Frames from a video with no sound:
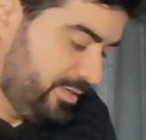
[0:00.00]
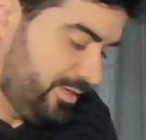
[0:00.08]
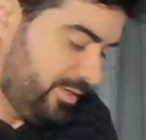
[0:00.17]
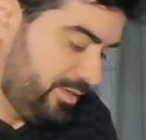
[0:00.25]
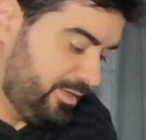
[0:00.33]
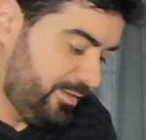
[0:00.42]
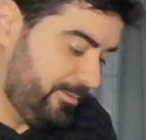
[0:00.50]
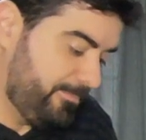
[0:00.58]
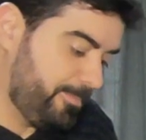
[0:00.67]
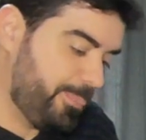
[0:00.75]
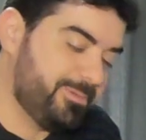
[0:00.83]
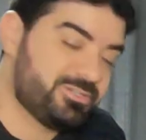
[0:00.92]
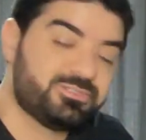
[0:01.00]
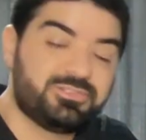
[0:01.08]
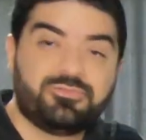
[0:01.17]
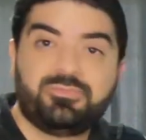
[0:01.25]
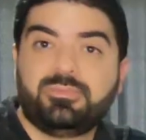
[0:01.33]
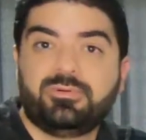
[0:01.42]

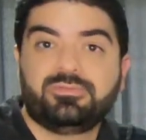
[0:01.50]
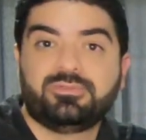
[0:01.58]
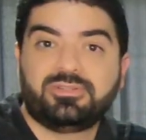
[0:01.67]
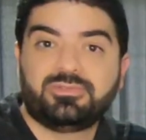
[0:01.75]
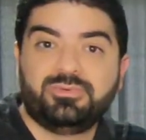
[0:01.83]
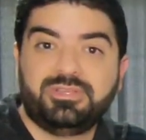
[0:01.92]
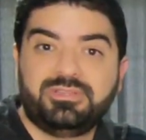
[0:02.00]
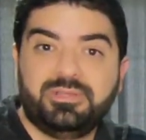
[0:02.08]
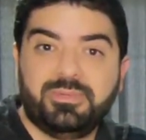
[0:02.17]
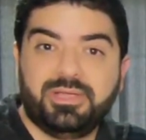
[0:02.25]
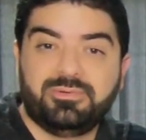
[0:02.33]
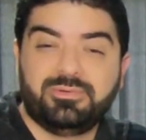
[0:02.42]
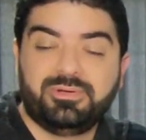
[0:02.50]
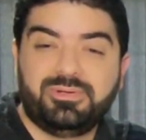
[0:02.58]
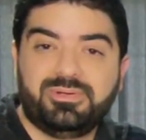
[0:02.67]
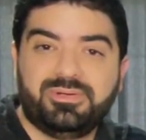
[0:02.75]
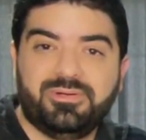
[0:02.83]
majority of people do not read the manual